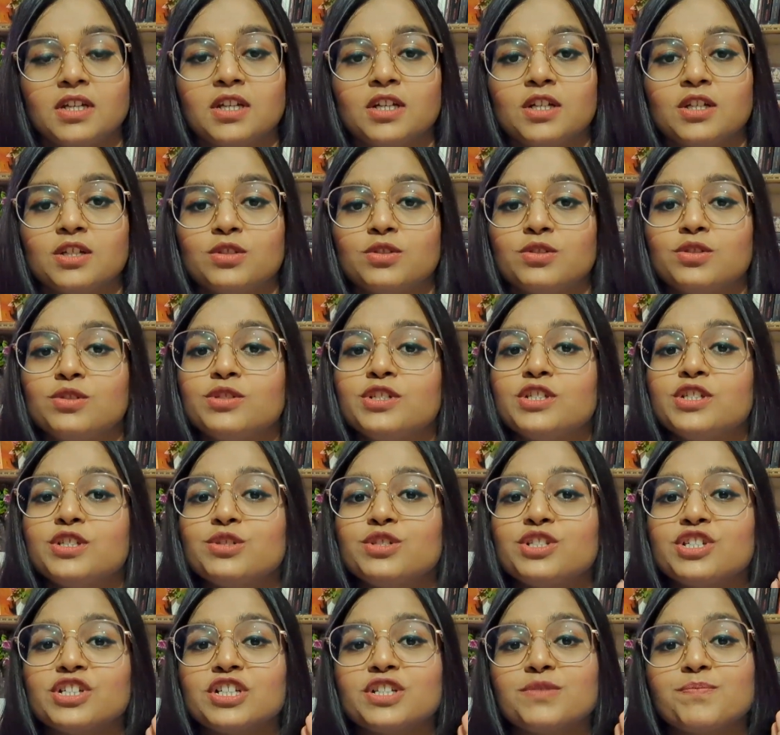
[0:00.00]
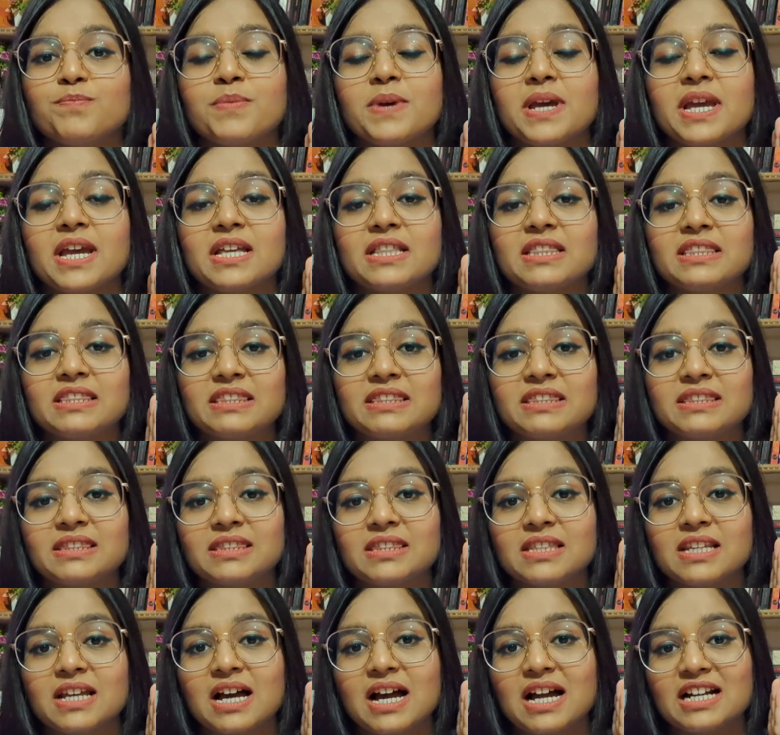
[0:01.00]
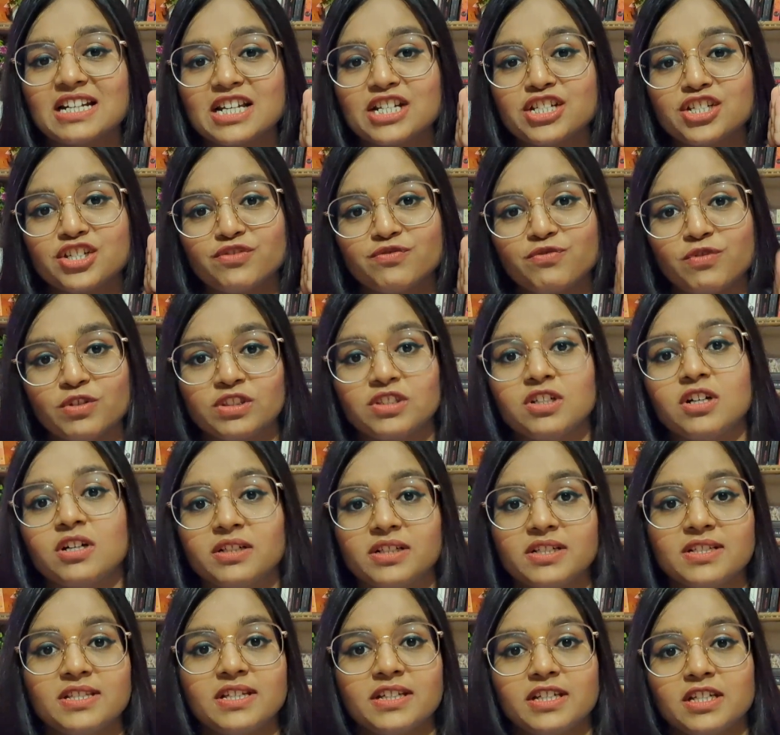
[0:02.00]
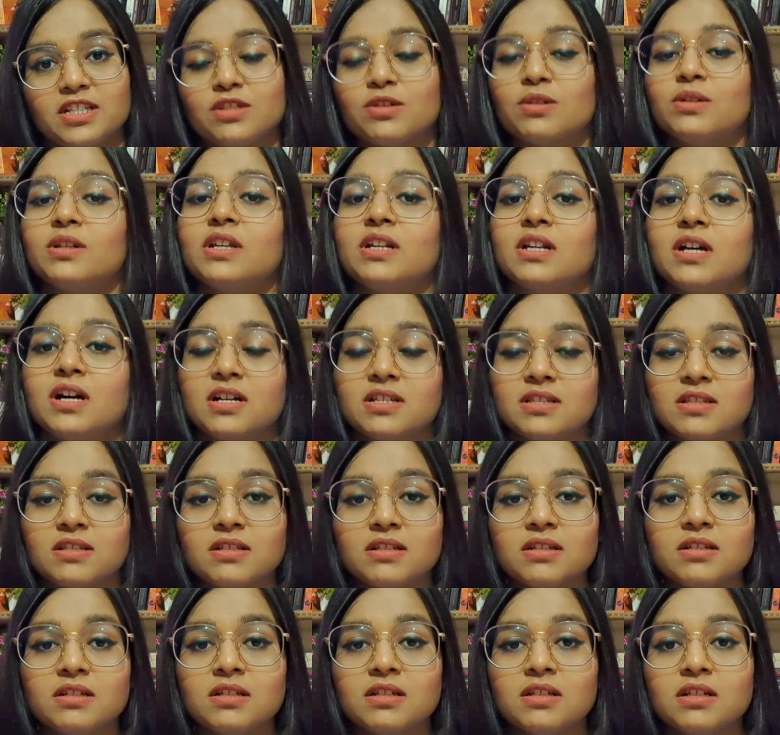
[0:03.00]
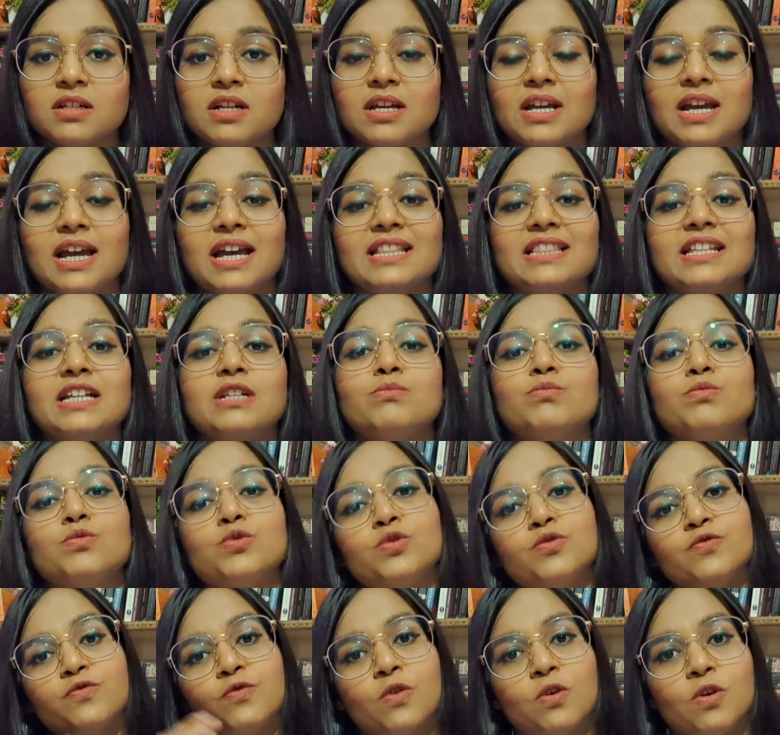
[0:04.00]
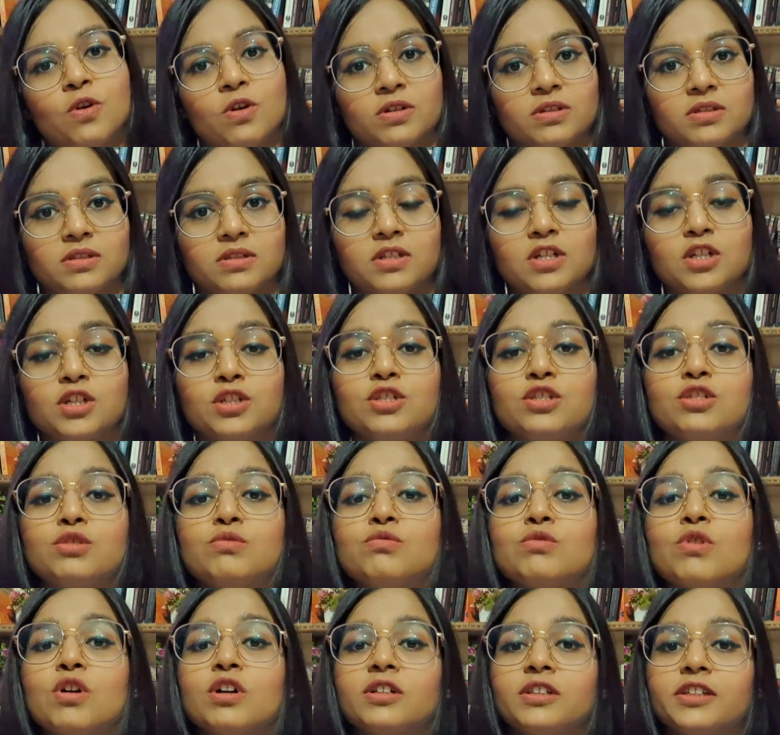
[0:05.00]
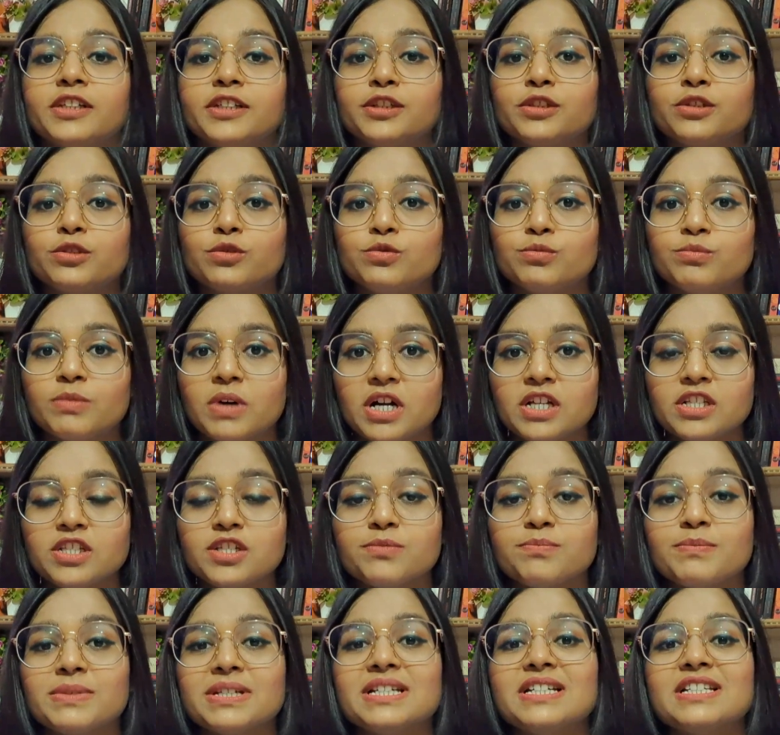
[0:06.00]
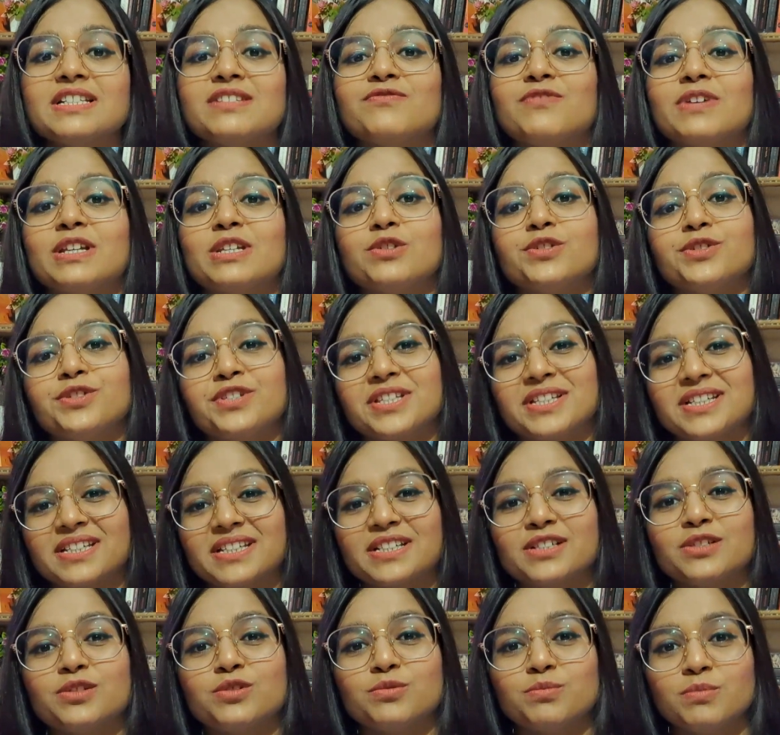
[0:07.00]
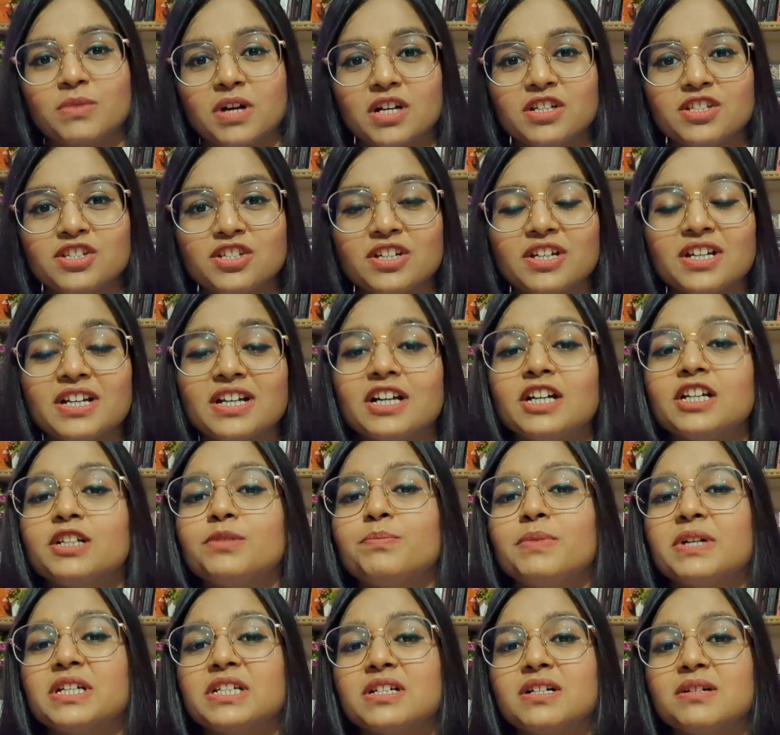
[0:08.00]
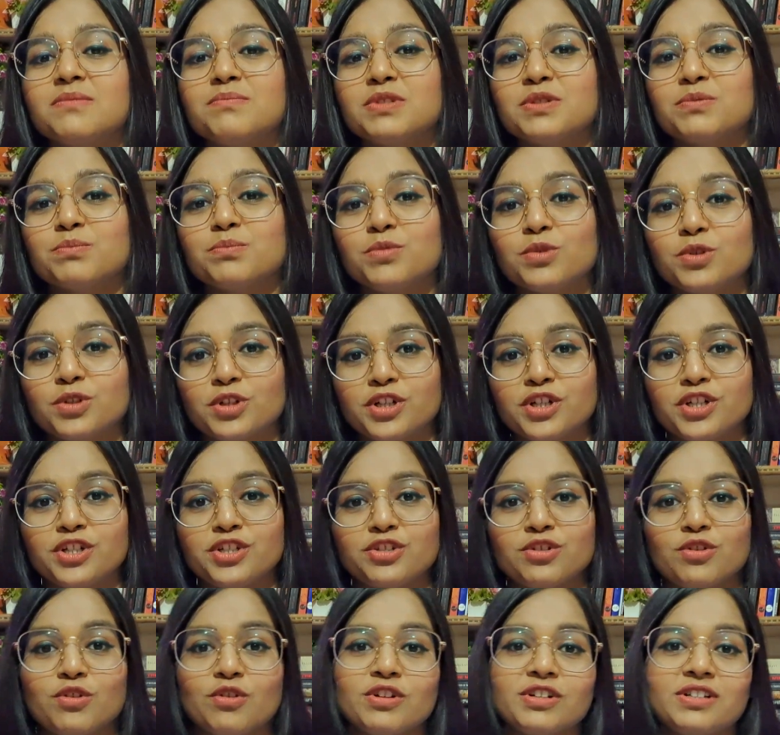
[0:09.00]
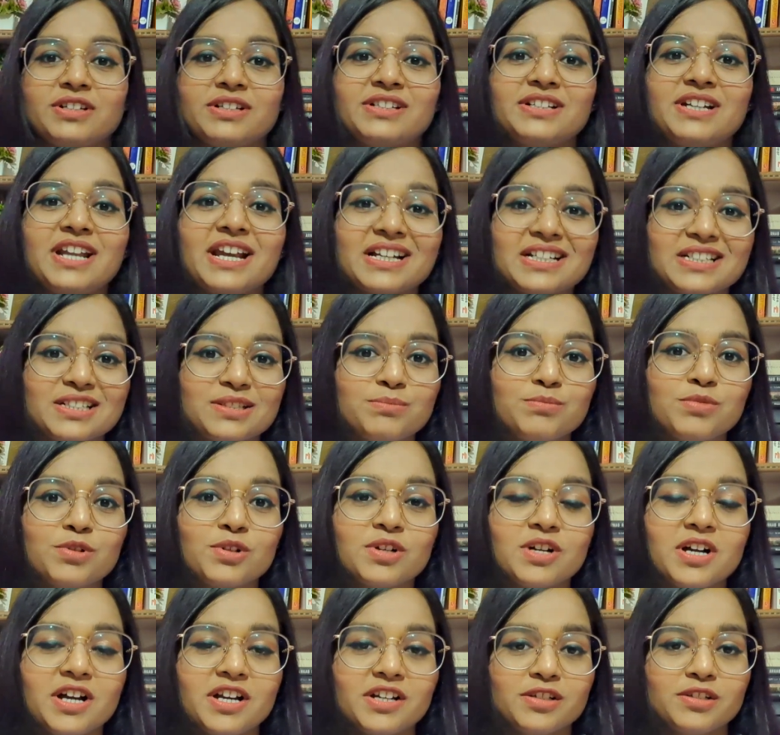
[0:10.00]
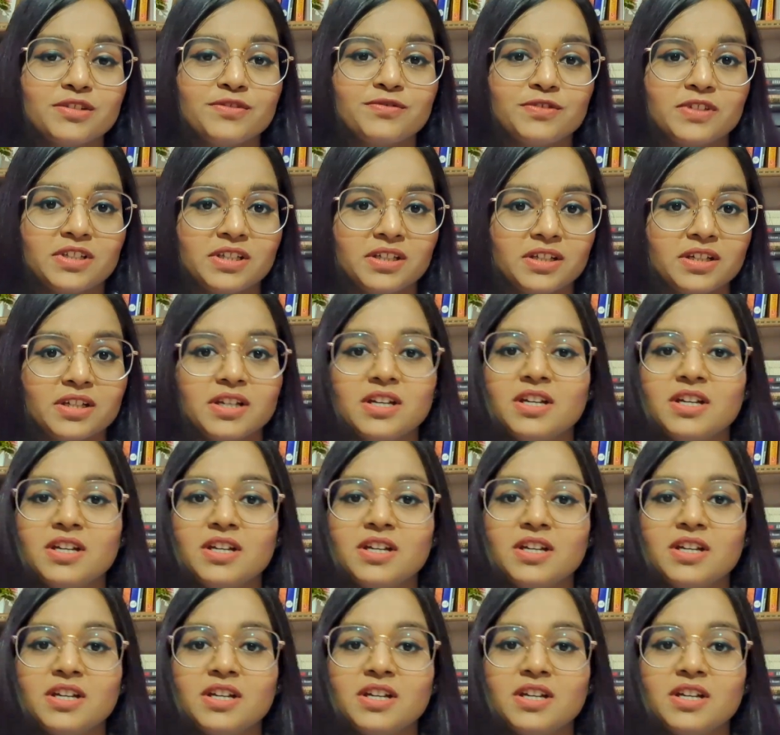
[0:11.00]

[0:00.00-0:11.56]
So you need to just pay attention for 30 seconds on an answer and then move on. Do not think too much, because when you're thinking too much, it becomes bookish or textbook kind of thing,